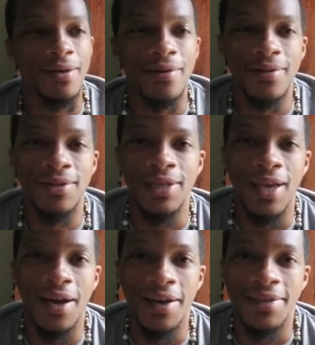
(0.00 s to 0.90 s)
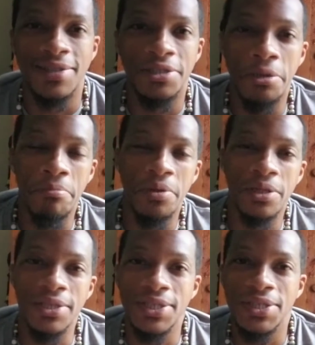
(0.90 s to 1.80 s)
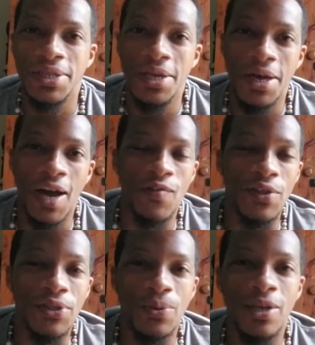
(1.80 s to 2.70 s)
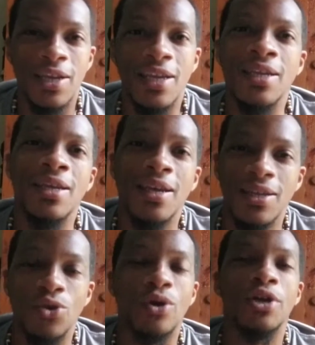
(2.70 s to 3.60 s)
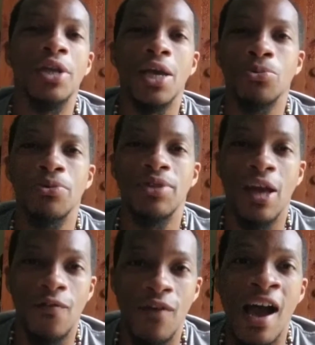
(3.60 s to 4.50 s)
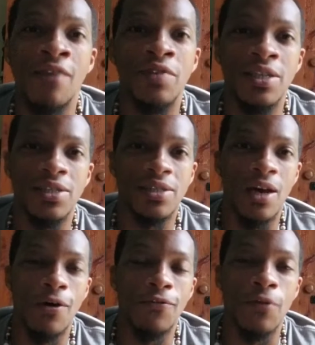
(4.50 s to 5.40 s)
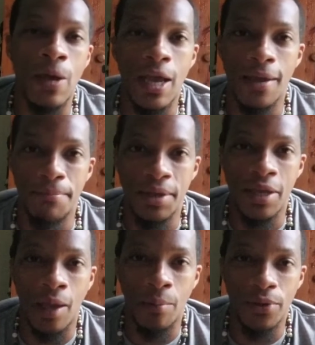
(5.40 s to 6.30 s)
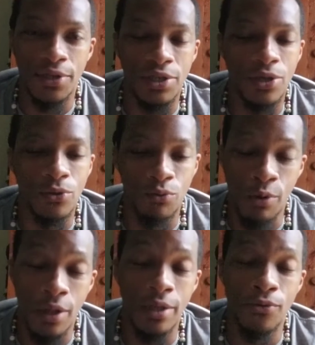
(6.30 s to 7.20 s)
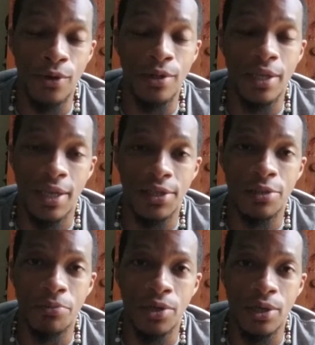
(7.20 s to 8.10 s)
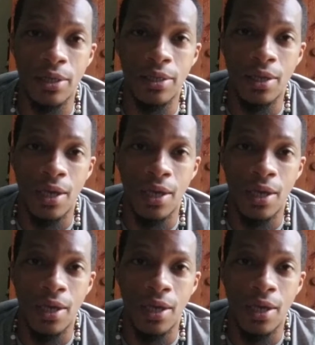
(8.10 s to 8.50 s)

the stimulus of the 3D, you'll connect with that 5D self and be able to really, really get some good